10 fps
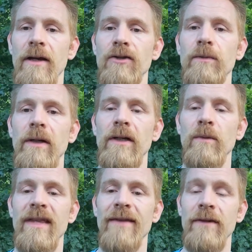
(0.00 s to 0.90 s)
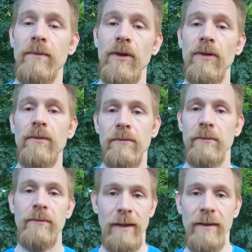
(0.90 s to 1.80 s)
Shubunkin with heavy blue.
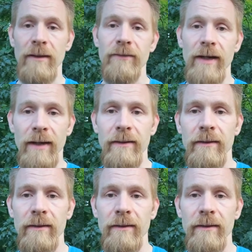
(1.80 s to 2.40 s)
I love that.